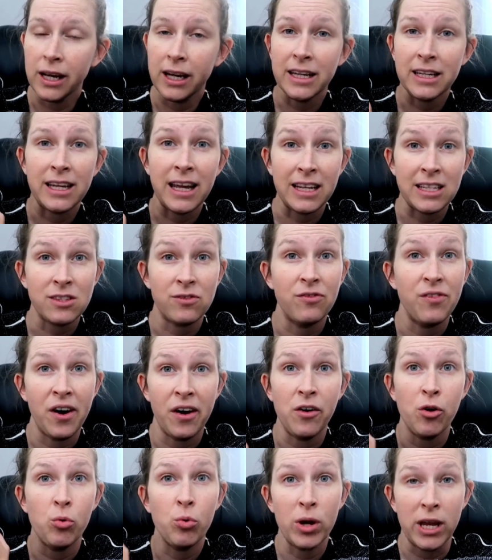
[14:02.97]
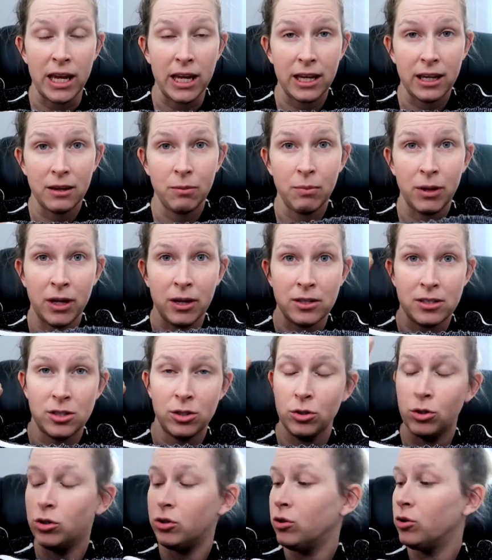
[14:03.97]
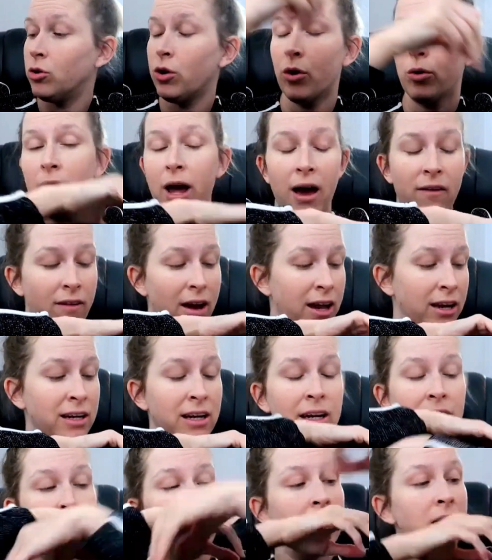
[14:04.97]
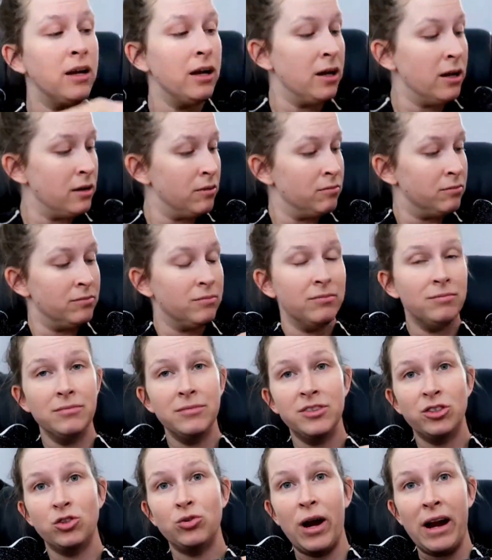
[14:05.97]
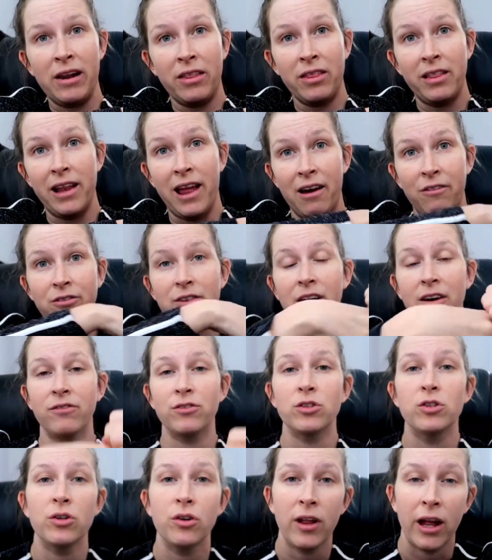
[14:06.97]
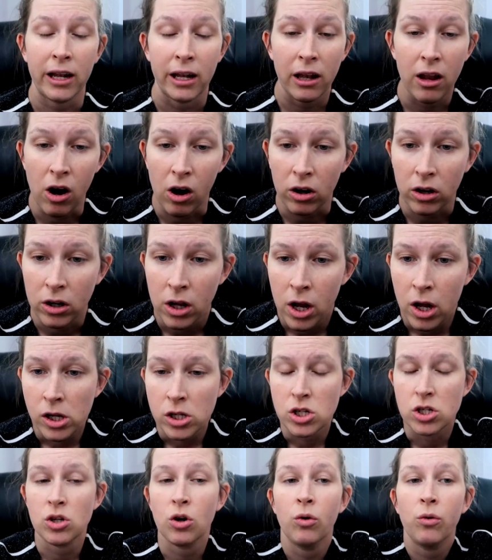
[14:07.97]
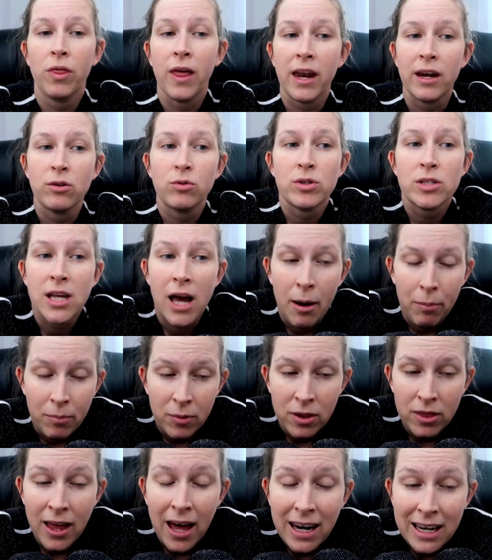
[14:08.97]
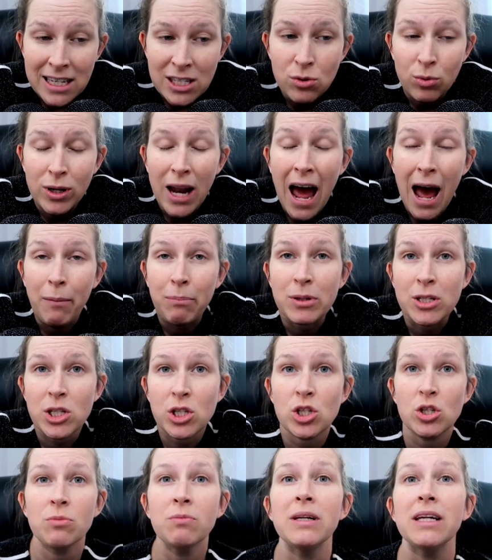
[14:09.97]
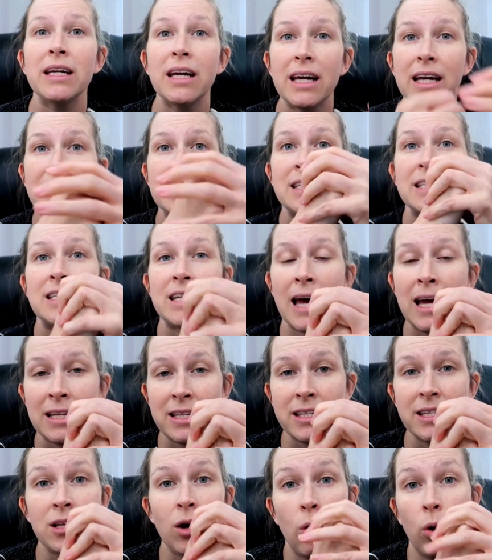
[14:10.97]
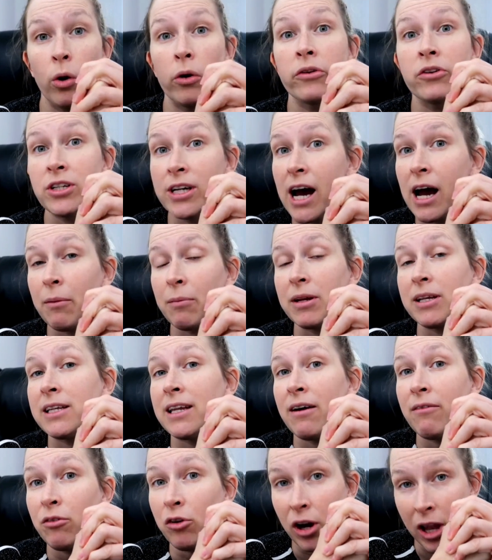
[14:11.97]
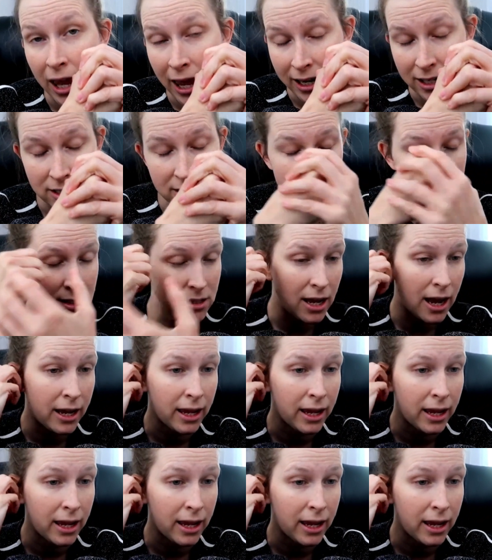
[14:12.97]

It gets very weak because you don't have any strength left after that long. So that is what happens to me. It's tense all the time. It never relaxes.